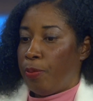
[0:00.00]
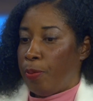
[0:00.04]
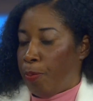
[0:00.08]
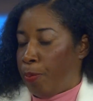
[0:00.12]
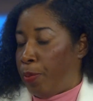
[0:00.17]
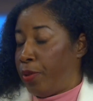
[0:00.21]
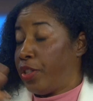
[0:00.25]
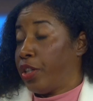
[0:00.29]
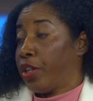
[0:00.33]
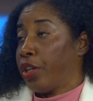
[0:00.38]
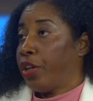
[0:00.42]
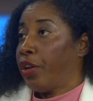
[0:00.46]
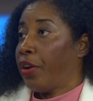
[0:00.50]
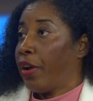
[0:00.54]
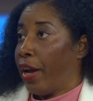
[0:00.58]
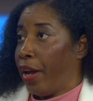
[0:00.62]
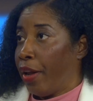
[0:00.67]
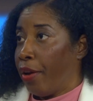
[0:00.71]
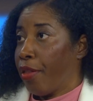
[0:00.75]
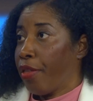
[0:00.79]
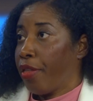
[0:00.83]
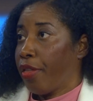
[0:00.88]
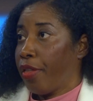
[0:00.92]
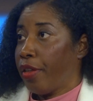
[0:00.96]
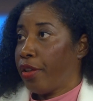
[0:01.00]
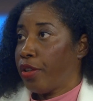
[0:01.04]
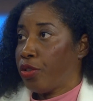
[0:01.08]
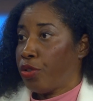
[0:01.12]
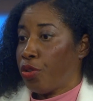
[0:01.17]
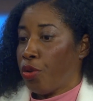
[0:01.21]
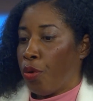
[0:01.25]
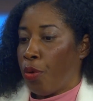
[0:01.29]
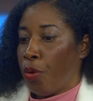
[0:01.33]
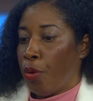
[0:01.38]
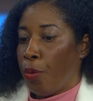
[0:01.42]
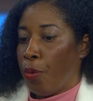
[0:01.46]
particular health.
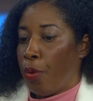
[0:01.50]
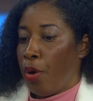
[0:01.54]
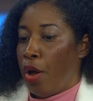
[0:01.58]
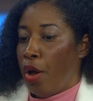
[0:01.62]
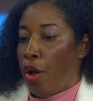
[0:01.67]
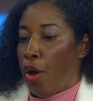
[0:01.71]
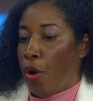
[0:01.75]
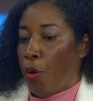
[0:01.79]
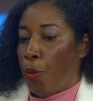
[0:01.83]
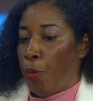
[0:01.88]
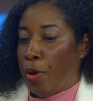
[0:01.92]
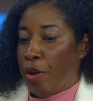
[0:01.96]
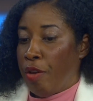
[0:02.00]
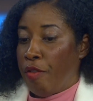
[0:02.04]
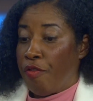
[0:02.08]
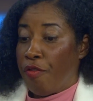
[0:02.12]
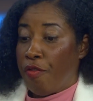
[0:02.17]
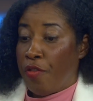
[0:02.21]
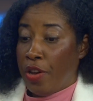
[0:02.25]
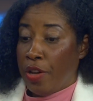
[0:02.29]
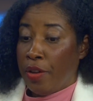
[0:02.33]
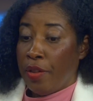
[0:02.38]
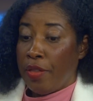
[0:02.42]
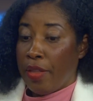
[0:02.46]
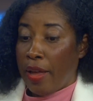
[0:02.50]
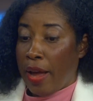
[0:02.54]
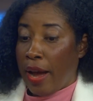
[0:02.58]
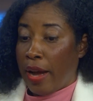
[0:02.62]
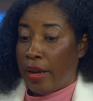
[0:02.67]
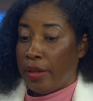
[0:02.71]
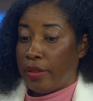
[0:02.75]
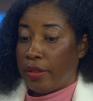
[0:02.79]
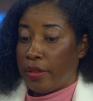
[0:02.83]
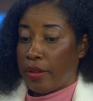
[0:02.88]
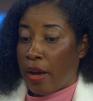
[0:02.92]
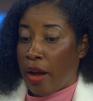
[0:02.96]
So we feel
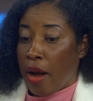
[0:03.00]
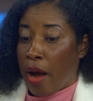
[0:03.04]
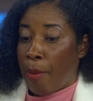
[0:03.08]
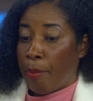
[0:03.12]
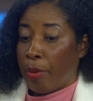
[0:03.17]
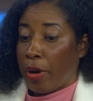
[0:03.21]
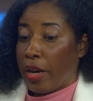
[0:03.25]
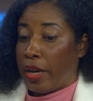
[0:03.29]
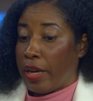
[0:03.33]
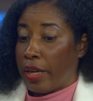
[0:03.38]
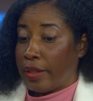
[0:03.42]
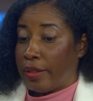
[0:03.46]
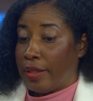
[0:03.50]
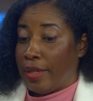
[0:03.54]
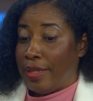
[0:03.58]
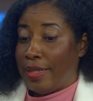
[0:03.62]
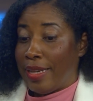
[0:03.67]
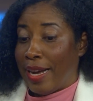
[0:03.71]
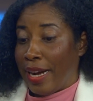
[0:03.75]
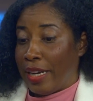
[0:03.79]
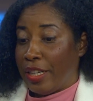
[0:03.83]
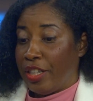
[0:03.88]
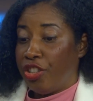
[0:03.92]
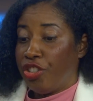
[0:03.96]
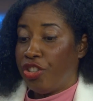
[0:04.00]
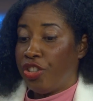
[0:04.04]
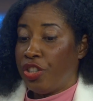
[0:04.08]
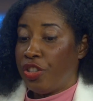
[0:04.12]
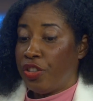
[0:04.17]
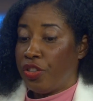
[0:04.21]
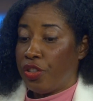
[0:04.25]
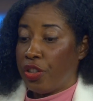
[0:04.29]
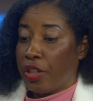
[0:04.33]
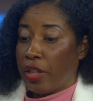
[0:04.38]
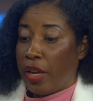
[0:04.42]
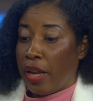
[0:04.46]
that connecting
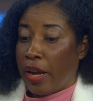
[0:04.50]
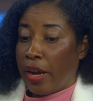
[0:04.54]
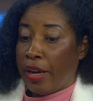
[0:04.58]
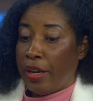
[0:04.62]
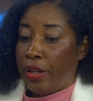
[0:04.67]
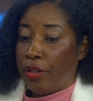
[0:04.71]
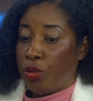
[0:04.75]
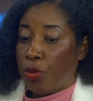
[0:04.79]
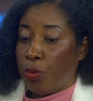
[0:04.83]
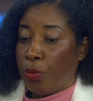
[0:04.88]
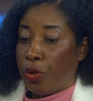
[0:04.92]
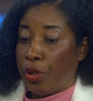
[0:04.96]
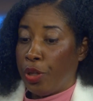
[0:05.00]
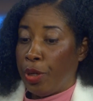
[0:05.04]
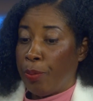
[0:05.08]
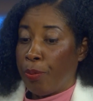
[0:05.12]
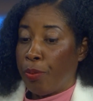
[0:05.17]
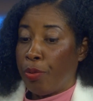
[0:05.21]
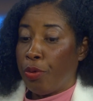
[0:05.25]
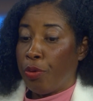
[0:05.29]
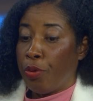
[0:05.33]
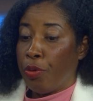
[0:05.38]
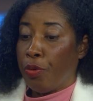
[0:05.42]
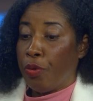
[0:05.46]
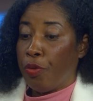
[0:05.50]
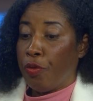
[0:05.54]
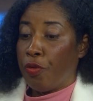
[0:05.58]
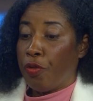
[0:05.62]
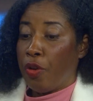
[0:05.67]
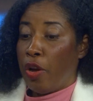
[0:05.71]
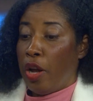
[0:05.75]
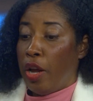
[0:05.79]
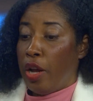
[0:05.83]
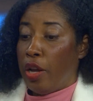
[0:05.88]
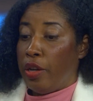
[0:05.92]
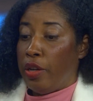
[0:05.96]
dietitians to clients will improve
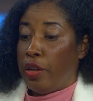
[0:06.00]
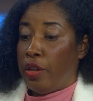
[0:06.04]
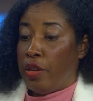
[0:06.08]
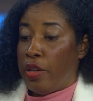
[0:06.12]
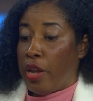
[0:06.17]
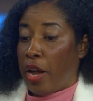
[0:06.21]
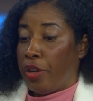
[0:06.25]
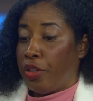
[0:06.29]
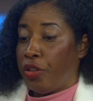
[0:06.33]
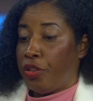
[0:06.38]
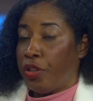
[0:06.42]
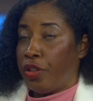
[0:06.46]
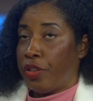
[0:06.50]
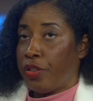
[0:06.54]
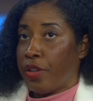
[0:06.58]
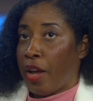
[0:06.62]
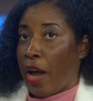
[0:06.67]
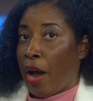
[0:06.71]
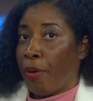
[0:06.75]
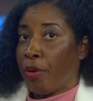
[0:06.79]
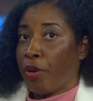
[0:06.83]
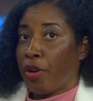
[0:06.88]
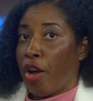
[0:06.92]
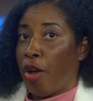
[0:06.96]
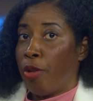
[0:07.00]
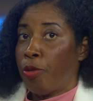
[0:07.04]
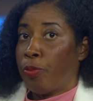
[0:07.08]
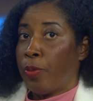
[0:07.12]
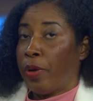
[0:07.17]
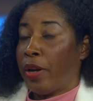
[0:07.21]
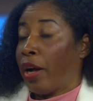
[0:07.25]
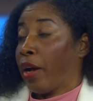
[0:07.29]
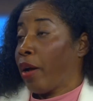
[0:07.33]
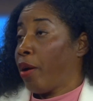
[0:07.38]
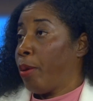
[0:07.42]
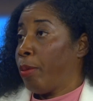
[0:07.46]
not just outcomes, but
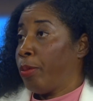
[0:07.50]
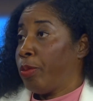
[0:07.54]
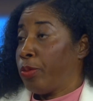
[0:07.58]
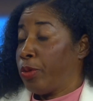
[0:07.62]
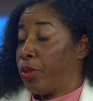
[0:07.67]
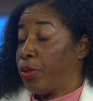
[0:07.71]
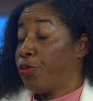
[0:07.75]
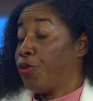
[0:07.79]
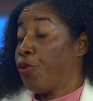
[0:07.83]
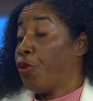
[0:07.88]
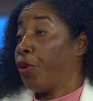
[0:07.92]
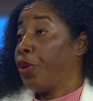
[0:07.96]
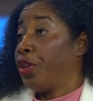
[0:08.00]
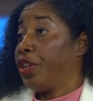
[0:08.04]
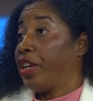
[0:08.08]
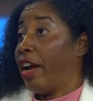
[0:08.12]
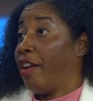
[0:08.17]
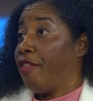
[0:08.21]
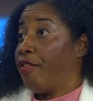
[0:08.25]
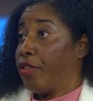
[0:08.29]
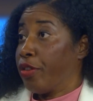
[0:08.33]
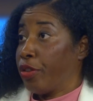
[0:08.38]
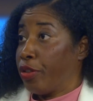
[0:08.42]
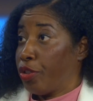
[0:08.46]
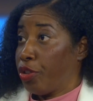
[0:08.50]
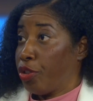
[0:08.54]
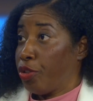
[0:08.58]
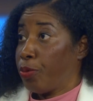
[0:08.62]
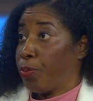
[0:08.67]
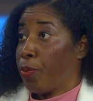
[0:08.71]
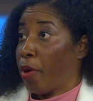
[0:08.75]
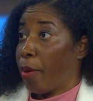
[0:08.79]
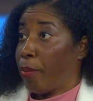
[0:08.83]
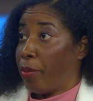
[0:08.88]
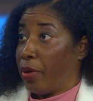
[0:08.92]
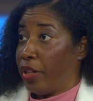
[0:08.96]
outcomes for diverse
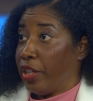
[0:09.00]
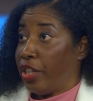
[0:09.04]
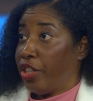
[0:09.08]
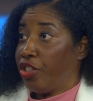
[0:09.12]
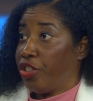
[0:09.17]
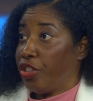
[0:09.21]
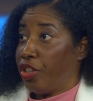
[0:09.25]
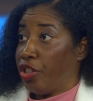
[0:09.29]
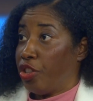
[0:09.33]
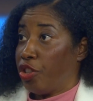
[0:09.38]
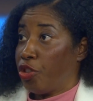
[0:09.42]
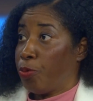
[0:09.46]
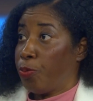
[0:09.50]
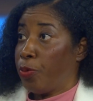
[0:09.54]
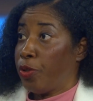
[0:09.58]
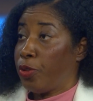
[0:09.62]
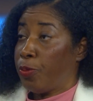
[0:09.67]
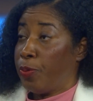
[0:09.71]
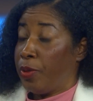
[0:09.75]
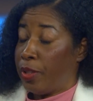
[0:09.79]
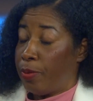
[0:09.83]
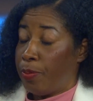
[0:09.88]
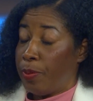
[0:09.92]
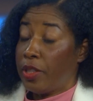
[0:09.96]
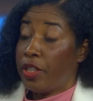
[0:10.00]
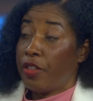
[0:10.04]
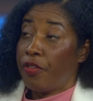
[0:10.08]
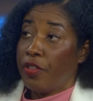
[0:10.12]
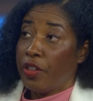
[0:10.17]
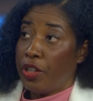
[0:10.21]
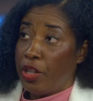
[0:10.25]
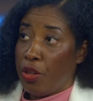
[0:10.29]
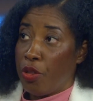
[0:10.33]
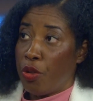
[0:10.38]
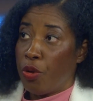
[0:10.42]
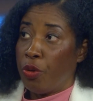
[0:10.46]
populations,
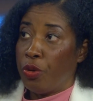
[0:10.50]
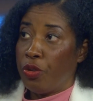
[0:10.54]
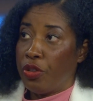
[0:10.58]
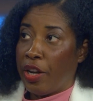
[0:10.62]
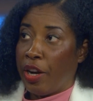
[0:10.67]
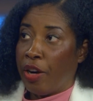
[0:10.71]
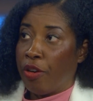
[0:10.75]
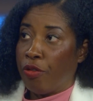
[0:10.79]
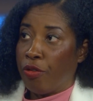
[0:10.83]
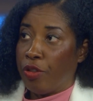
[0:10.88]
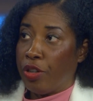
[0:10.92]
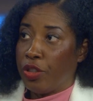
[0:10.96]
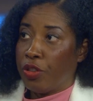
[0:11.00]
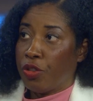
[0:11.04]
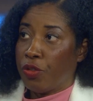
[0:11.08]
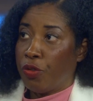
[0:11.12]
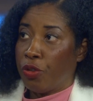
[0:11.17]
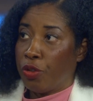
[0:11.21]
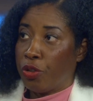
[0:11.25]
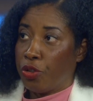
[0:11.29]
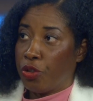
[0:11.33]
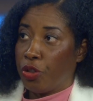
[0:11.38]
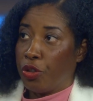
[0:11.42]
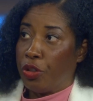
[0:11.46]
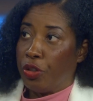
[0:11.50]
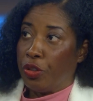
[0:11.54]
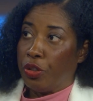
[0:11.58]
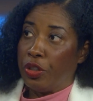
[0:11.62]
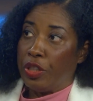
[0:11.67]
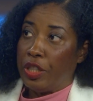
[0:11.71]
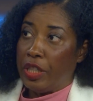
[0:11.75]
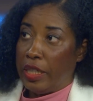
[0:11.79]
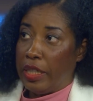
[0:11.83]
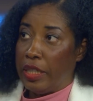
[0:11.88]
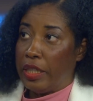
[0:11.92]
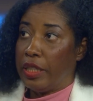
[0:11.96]
specifically those at risk for
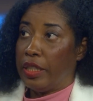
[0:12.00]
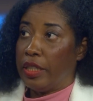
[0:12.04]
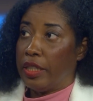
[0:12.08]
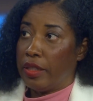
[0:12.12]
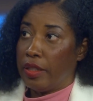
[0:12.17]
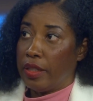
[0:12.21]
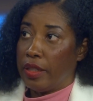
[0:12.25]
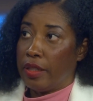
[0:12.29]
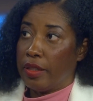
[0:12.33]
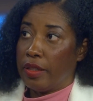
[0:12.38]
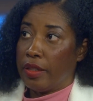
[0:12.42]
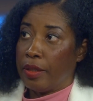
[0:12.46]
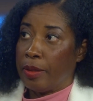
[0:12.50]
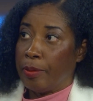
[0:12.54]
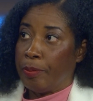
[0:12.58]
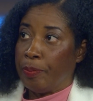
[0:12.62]
certain illnesses.